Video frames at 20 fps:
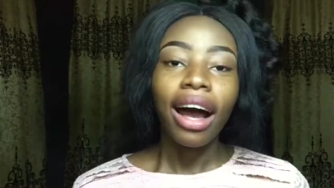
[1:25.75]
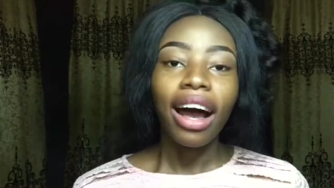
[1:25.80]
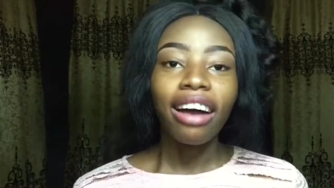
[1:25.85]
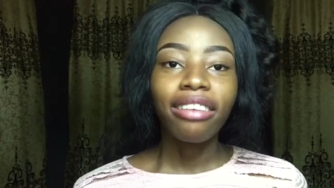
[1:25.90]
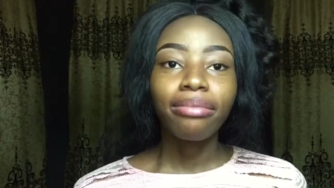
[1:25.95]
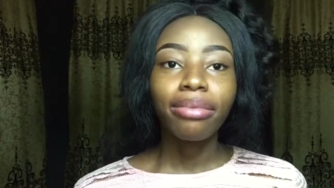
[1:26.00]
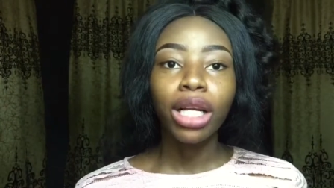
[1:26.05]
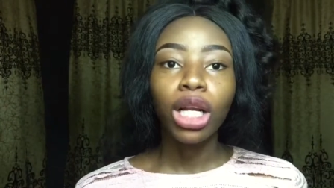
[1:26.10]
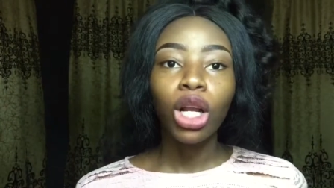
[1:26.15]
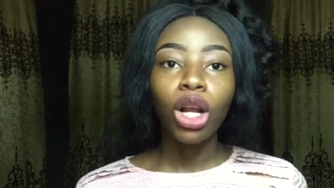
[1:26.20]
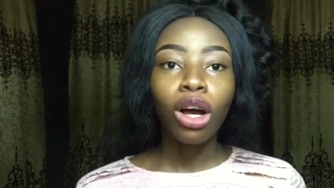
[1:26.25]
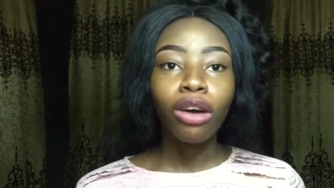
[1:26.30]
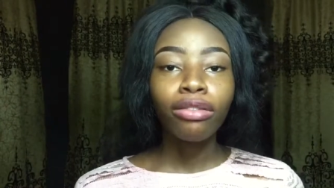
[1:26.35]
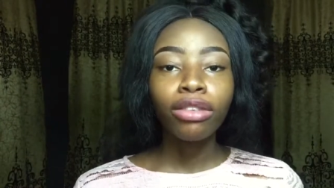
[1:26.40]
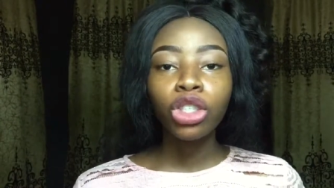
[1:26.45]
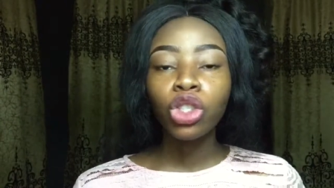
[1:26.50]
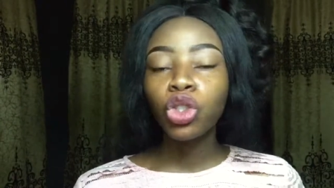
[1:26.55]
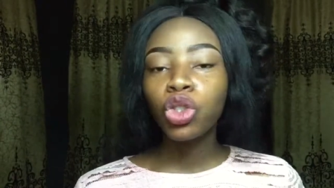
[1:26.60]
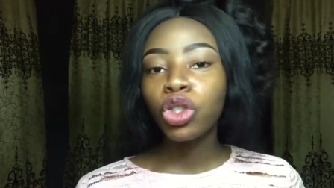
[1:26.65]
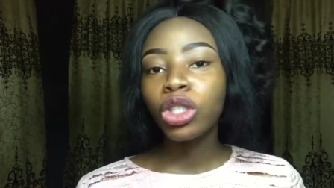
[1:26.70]
I've been
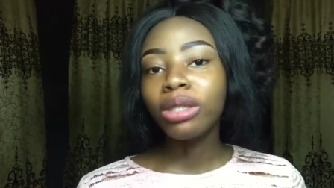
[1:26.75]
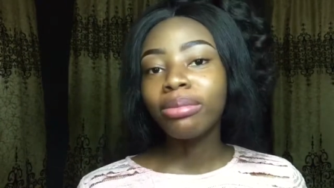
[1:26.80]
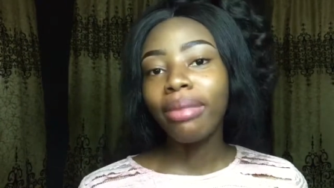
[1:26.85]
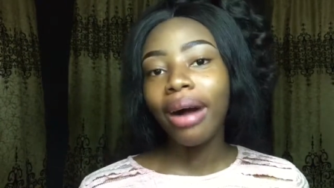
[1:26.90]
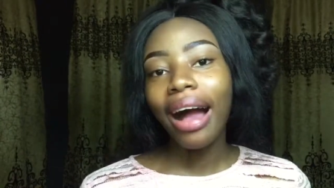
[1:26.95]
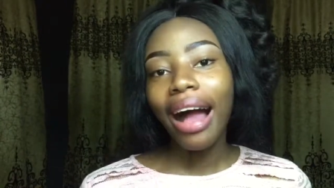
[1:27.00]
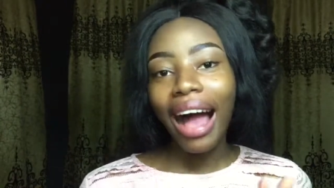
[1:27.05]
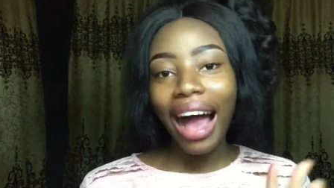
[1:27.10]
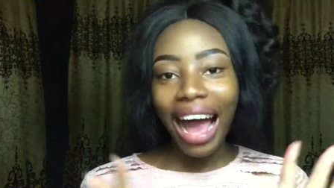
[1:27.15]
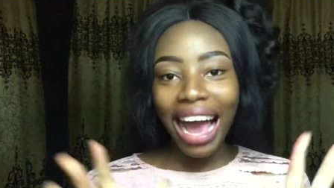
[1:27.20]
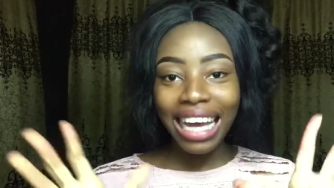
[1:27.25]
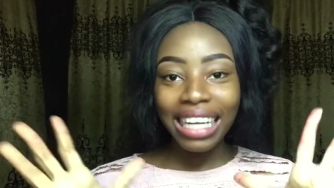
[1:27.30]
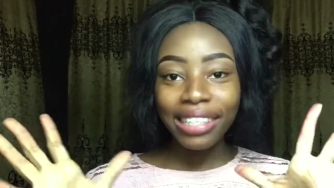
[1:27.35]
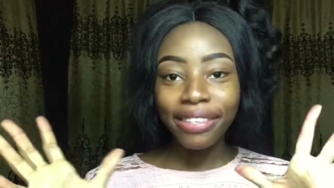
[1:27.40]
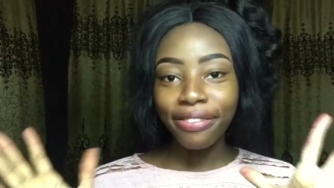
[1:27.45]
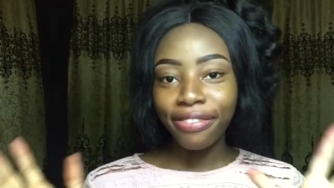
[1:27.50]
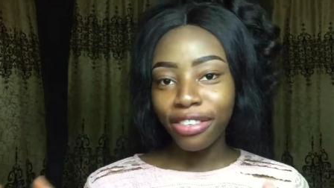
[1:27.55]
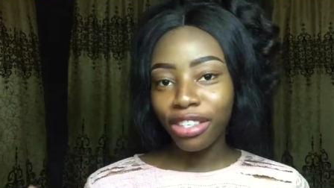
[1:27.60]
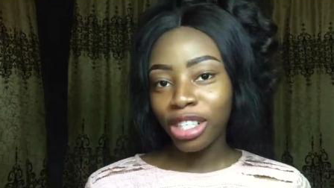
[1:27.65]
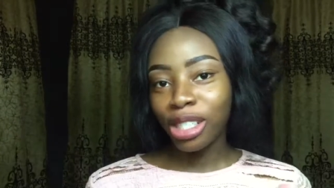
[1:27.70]
loving doing my eyes
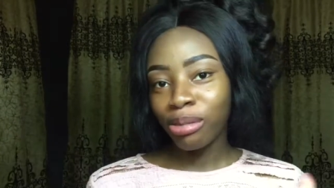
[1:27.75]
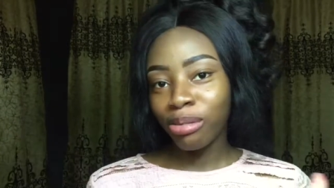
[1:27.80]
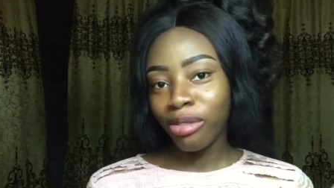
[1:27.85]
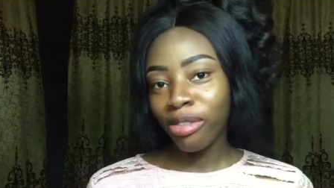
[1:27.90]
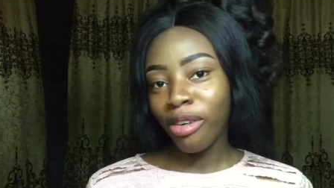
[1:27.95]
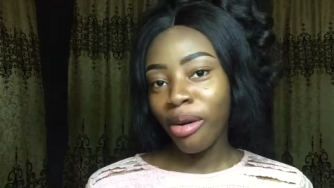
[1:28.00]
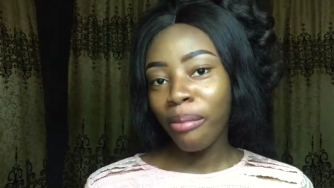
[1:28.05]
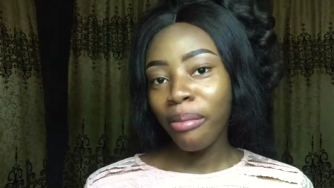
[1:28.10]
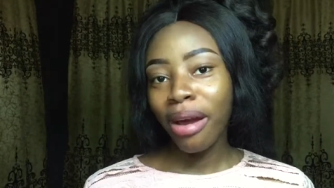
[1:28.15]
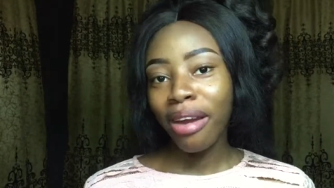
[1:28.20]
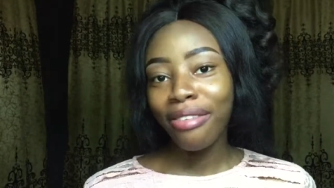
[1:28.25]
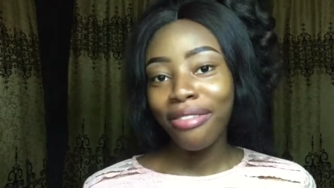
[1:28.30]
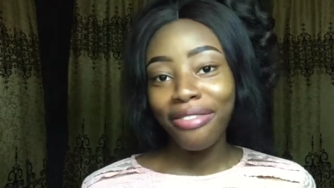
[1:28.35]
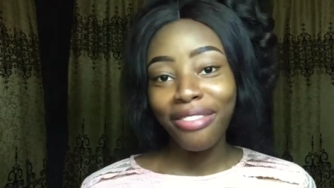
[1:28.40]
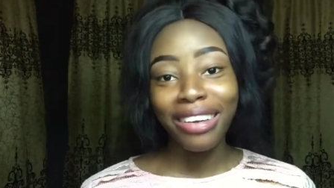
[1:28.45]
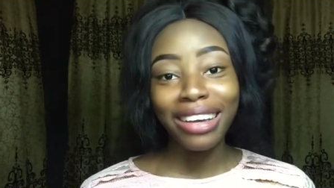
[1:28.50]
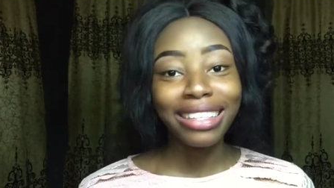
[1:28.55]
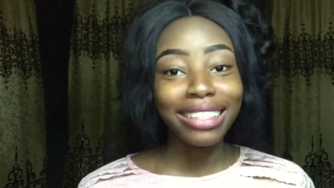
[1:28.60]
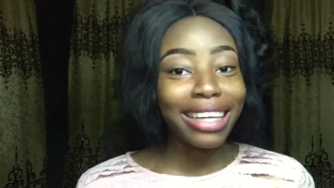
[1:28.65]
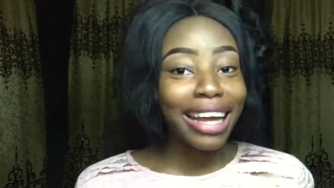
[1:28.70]
first before my
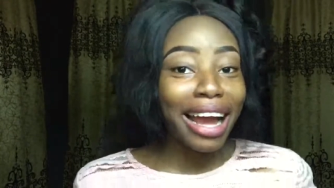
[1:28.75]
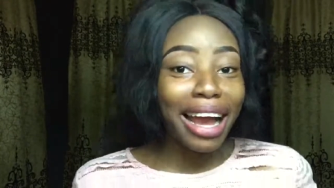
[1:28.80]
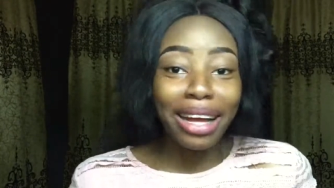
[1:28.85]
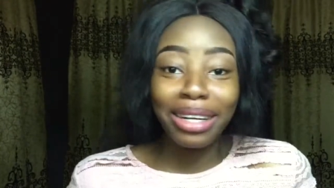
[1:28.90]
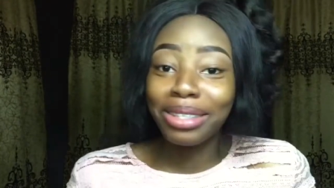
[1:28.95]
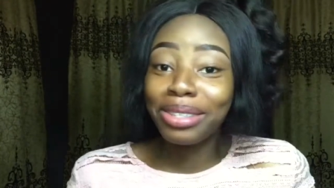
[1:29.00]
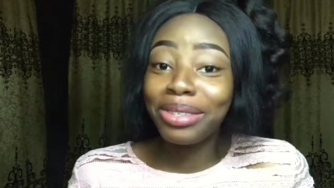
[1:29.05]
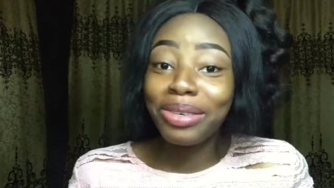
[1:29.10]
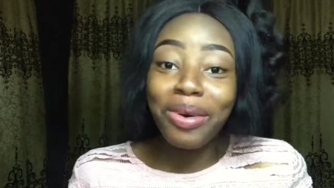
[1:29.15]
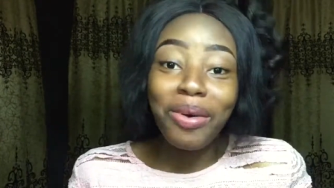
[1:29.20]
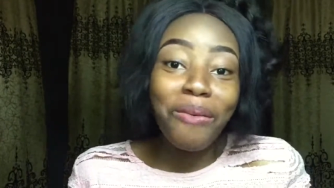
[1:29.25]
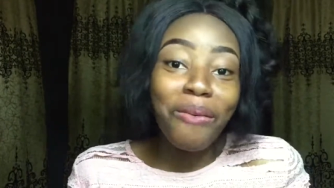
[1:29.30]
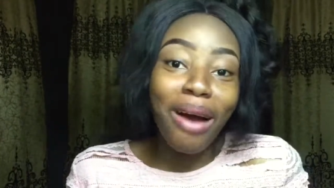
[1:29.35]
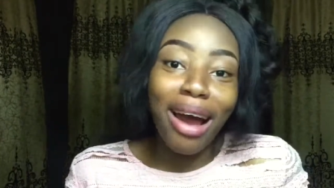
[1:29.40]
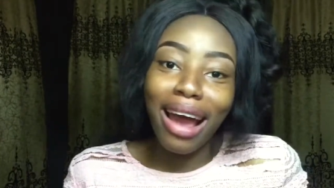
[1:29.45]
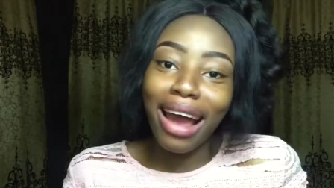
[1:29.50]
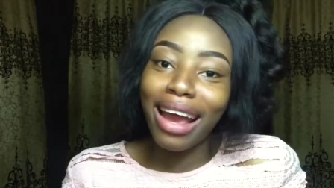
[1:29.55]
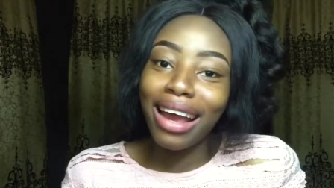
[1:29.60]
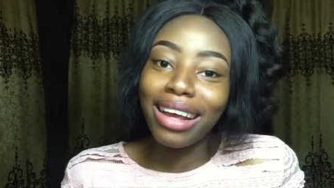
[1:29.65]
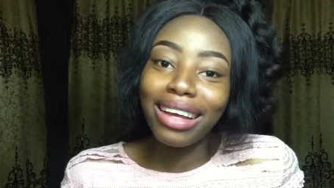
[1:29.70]
face. I don't know
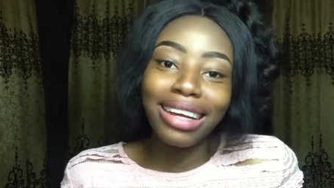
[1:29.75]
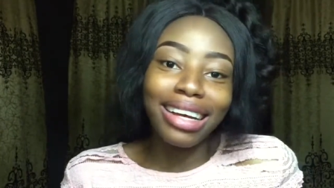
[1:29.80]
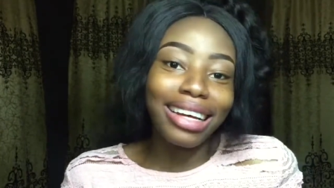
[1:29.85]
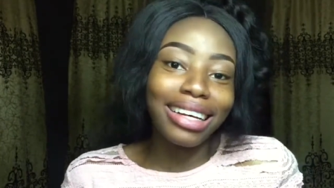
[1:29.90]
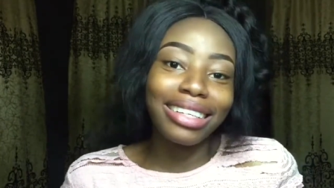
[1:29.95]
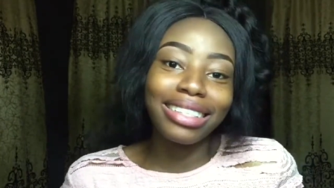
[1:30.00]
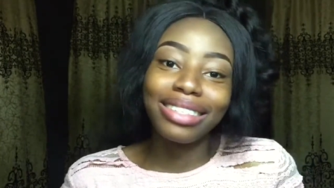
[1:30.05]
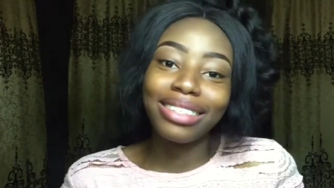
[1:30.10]
why, I